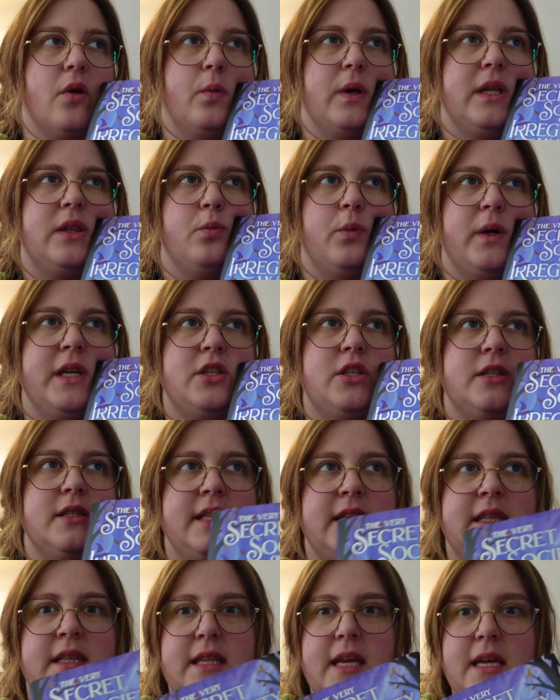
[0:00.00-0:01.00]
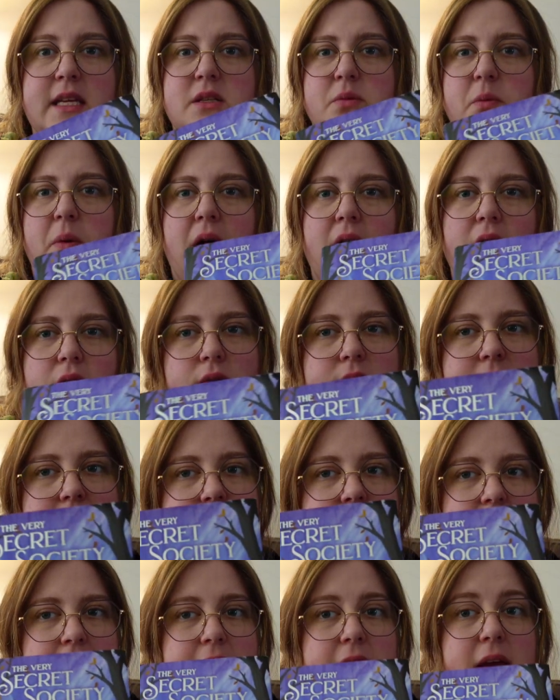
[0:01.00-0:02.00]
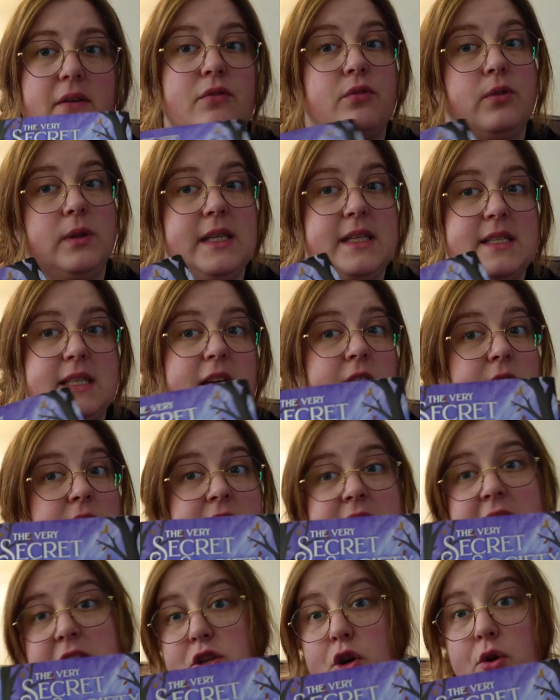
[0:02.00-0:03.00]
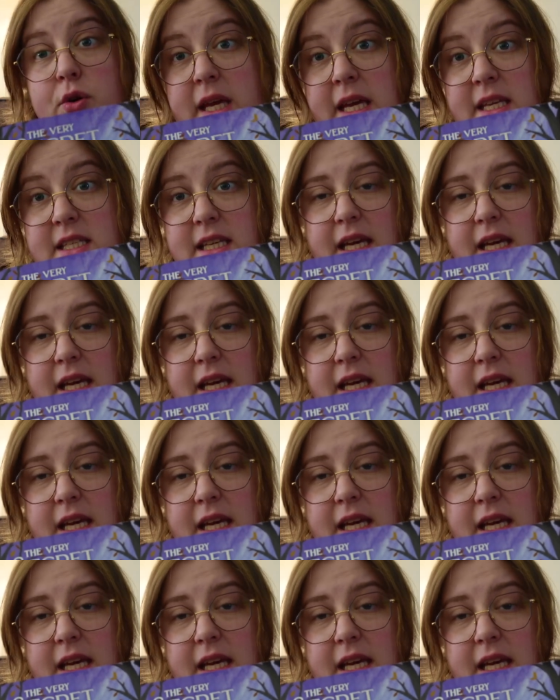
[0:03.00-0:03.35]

with witches in this world that they're fully secret and they don't get